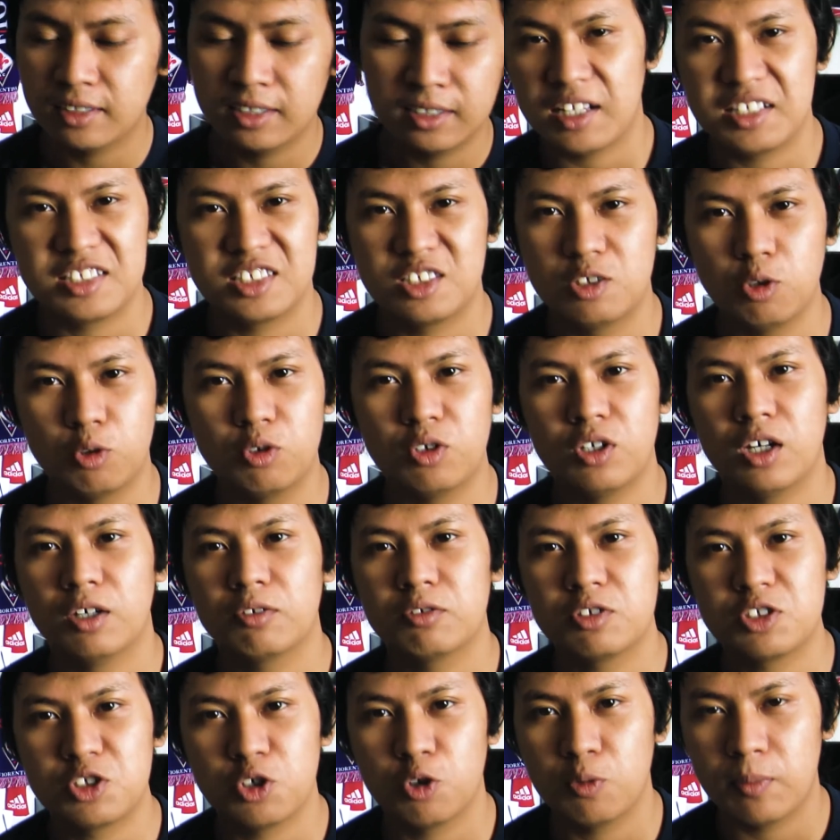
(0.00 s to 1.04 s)
i just don't know how
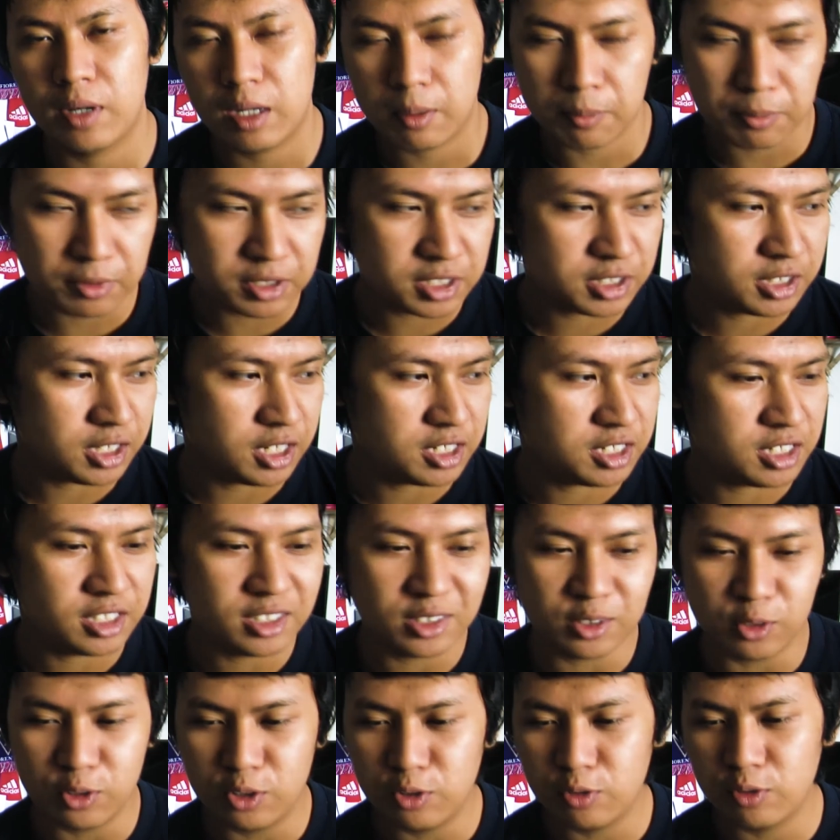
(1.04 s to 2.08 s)
to show my appreciation
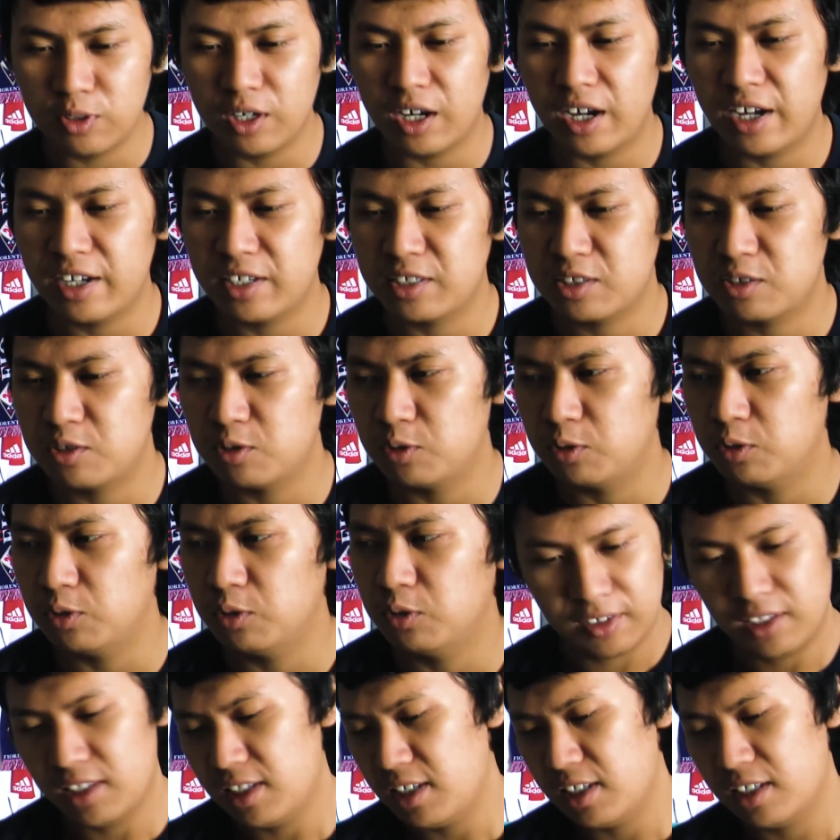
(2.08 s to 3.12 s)
to you guys so
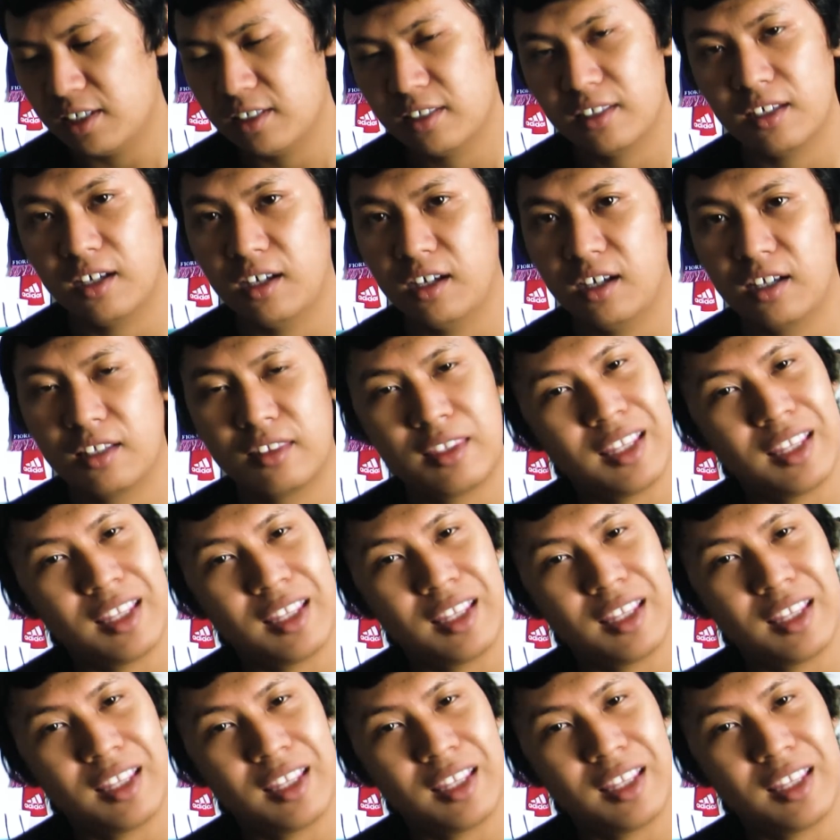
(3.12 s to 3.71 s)
really uh,